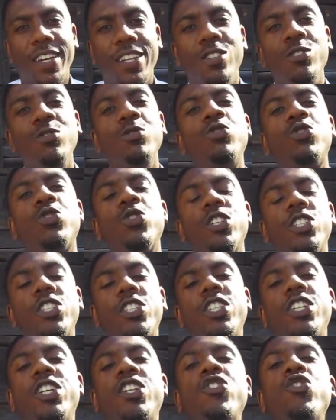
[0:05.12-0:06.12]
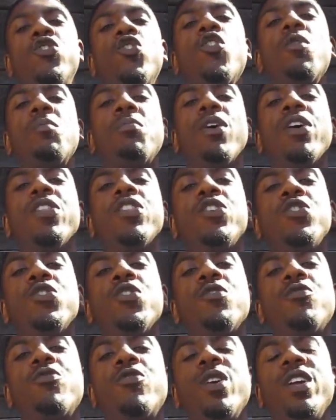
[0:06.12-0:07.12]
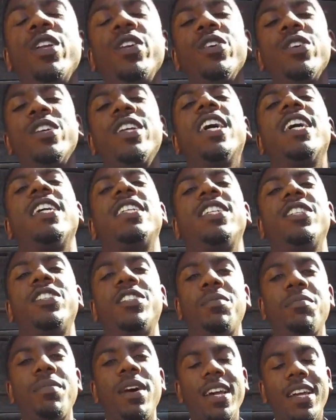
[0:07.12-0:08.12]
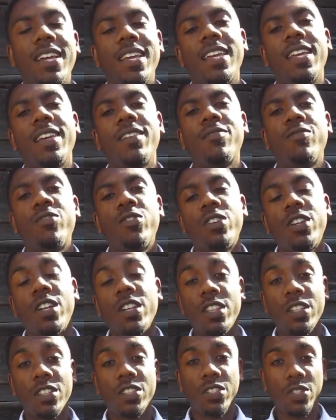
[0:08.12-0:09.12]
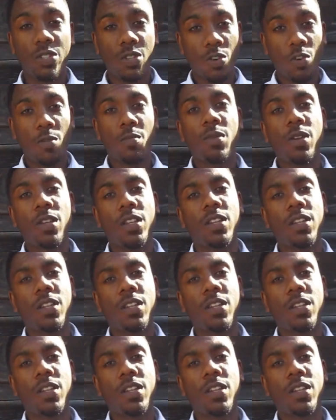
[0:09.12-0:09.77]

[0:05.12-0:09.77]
nutrition, your brother, your friend, your dietitian back again for another installment.